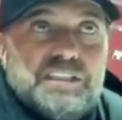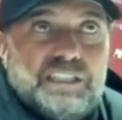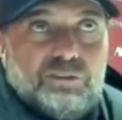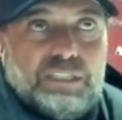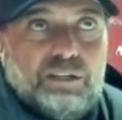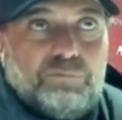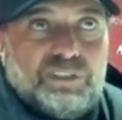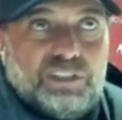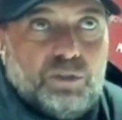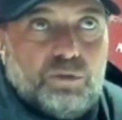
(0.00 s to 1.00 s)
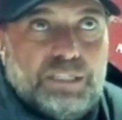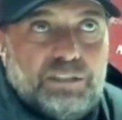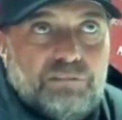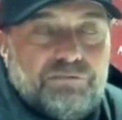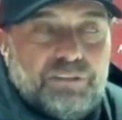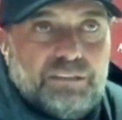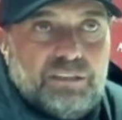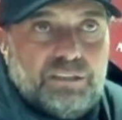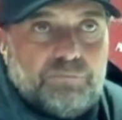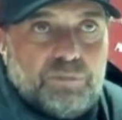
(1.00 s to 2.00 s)
And today, obviously, Joko went off and he
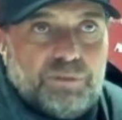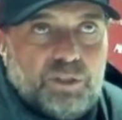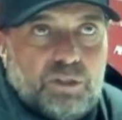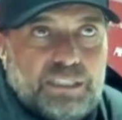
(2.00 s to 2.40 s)
got a proper knock